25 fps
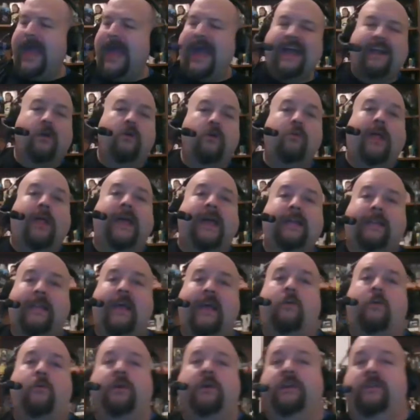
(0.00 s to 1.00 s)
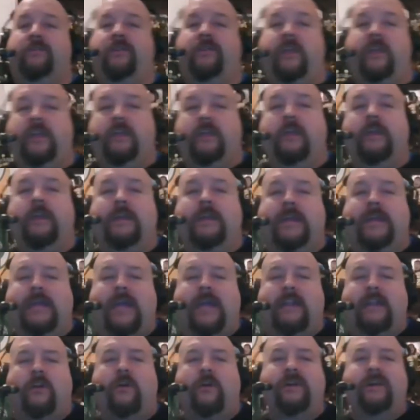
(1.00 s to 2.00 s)
I don't like that way of thinking. And
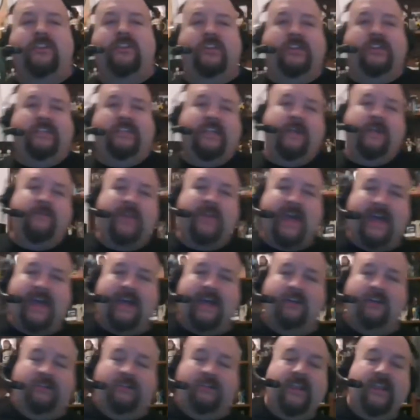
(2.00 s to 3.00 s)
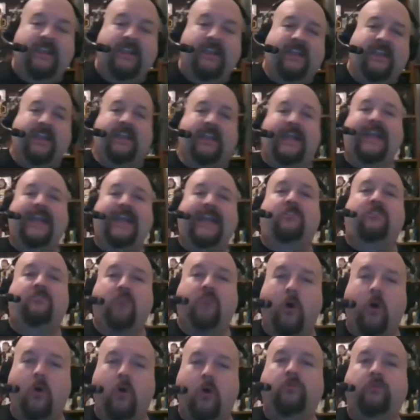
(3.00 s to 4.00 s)
I know I just said that. I'll say it again. I
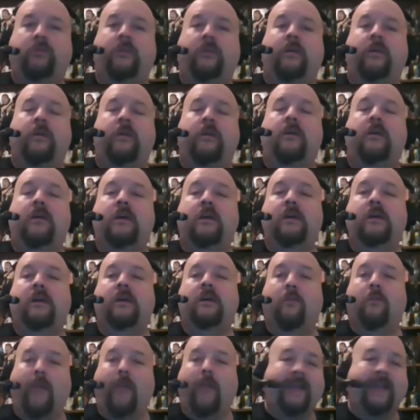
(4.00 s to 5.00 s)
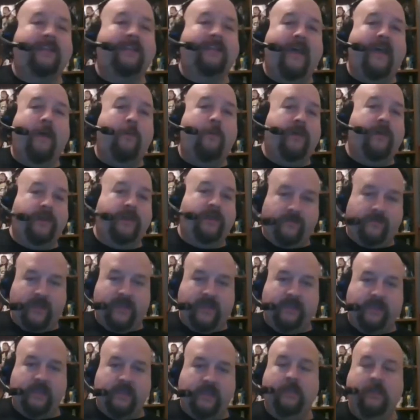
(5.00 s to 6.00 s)
don't like that way of
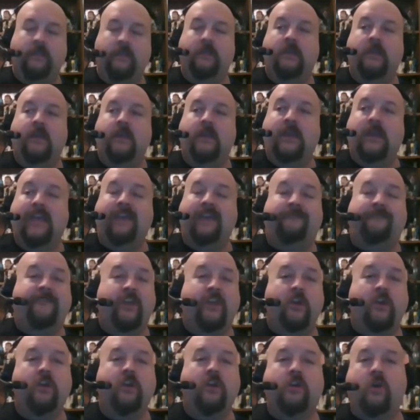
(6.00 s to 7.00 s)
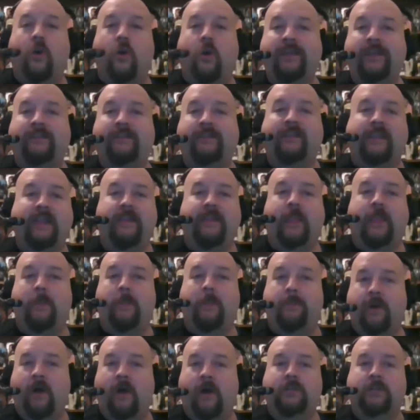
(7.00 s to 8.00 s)
thinking. If you're going to give the
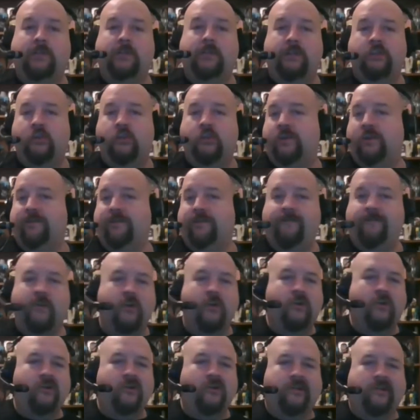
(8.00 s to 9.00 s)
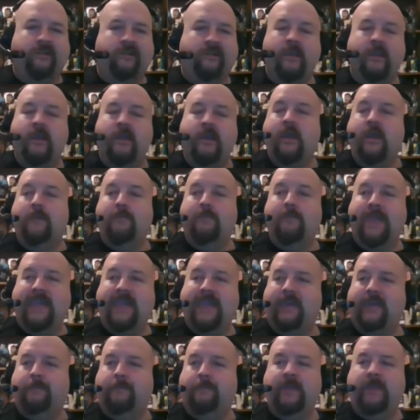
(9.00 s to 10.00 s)
ball to Detroit first,
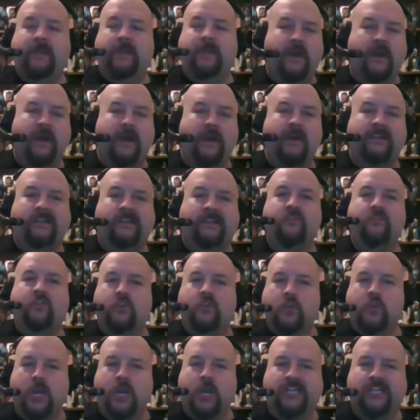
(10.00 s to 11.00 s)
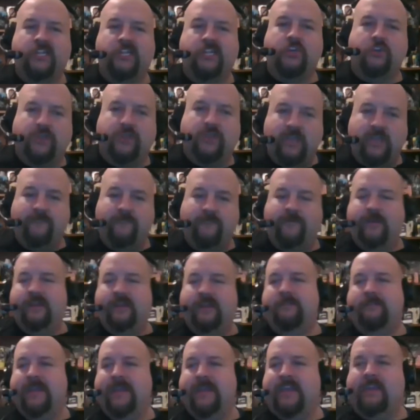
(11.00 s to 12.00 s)
make it because you trust your
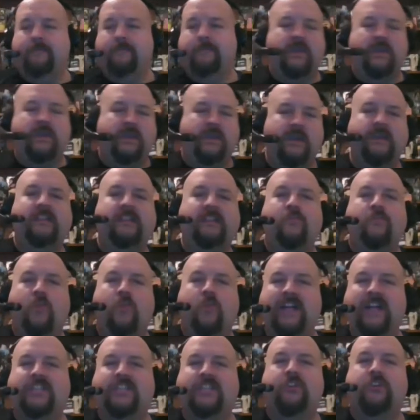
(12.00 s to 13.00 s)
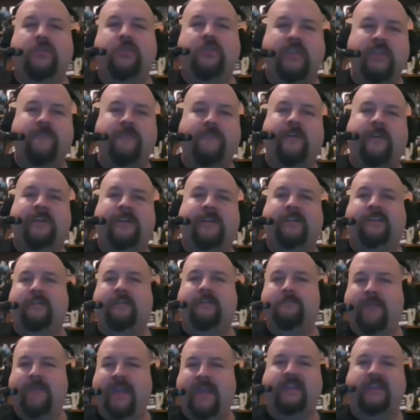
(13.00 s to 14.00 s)
defense. Make it because you want your defense to
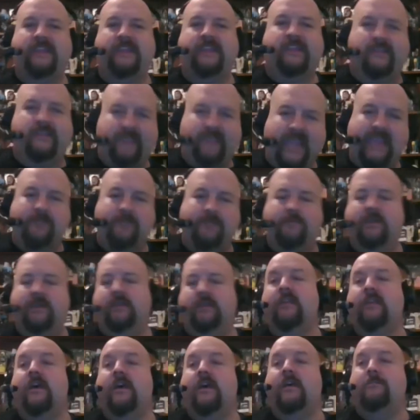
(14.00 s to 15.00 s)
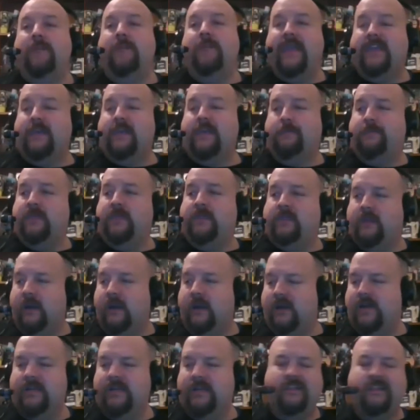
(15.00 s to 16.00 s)
make a statement. Make it
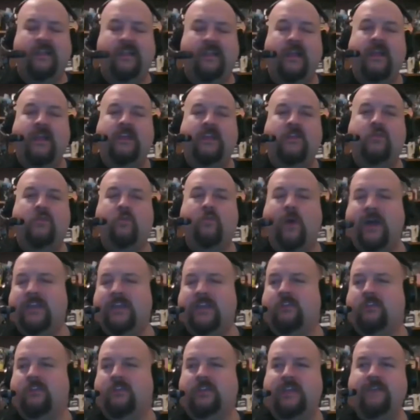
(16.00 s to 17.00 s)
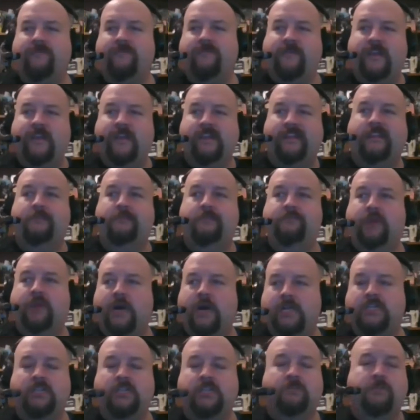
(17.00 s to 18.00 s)
because you want your defense to
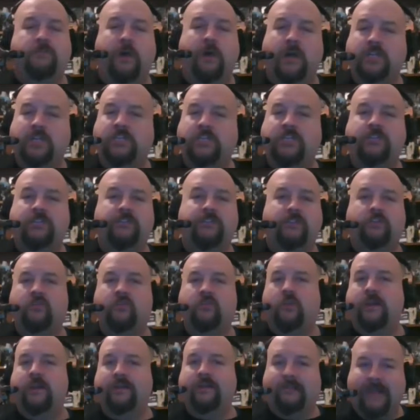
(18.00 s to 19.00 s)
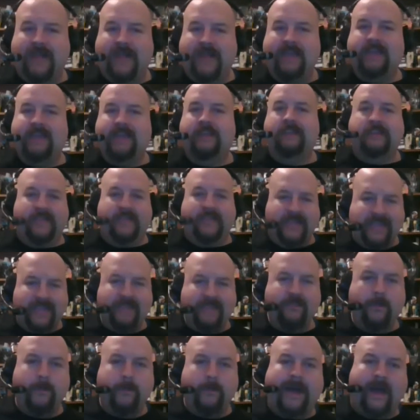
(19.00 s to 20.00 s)
punch the Detroit Lions
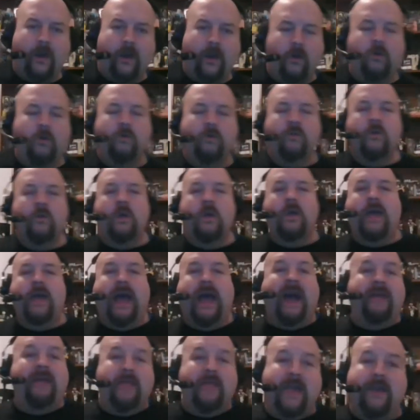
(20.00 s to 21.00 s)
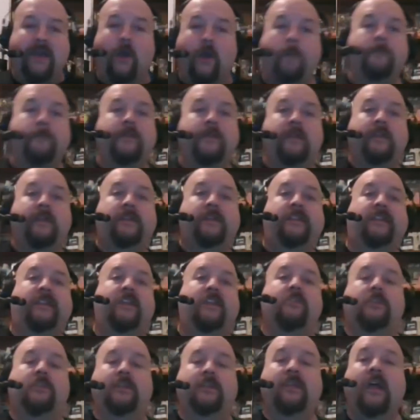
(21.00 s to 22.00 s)
in the mouth on that opening
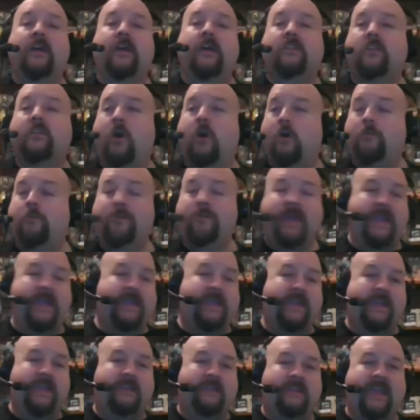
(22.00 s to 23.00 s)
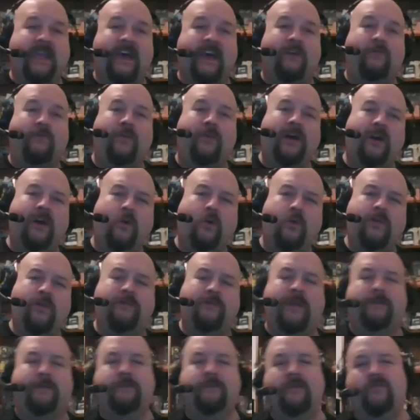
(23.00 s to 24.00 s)
series. Don't make it that, well, we
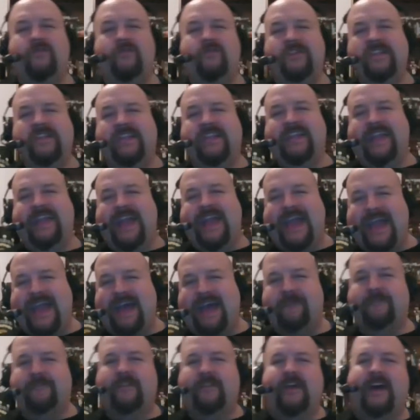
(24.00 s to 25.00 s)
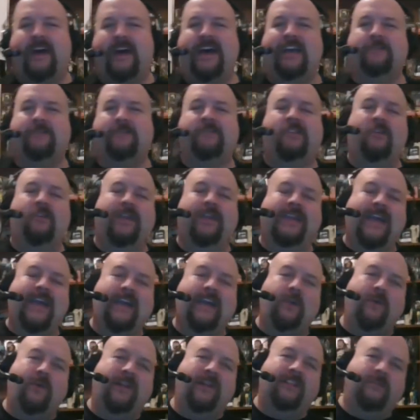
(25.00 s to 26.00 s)
might be losing at halftime, so I
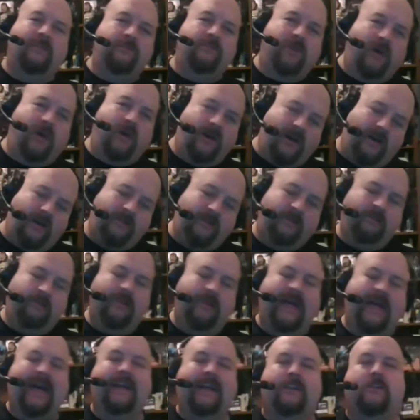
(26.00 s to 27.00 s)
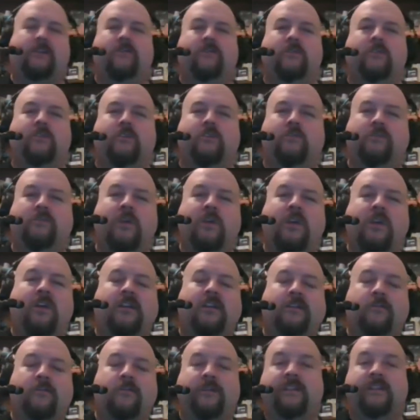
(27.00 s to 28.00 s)
kind of want the ball out of the locker room
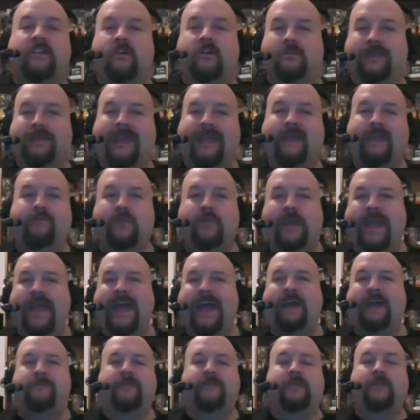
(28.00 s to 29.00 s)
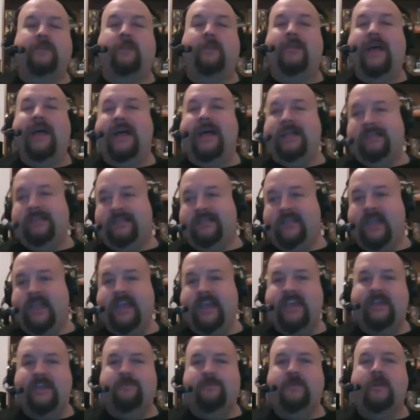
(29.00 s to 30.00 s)
so we don't have what happened the last
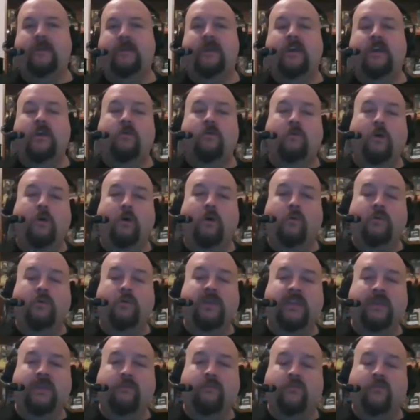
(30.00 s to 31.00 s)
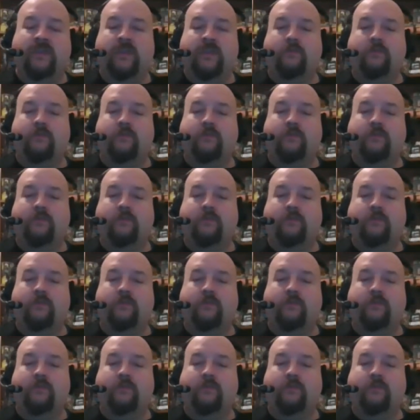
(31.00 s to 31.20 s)
game. Well, we